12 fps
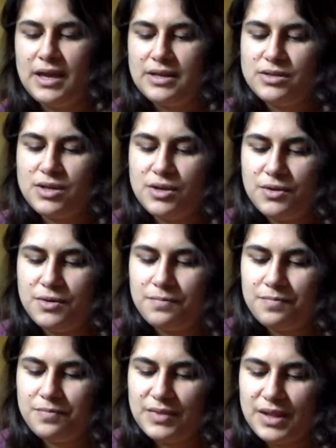So
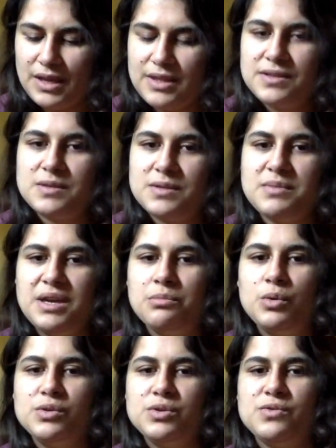this is my
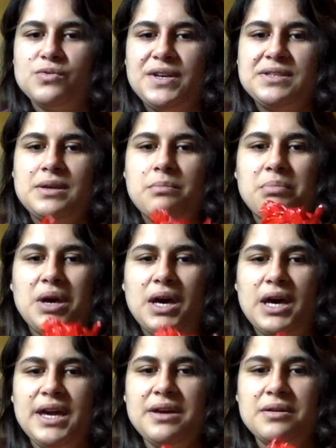most recent
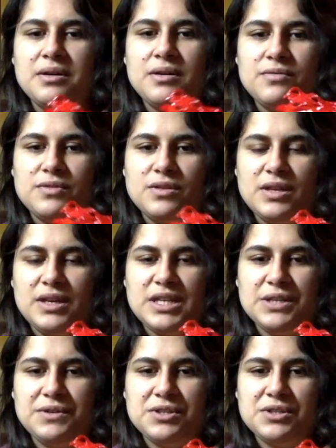buy of the
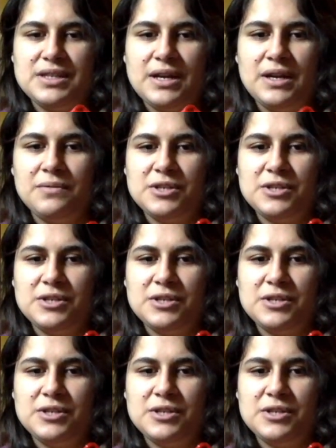Andalusian Stallion,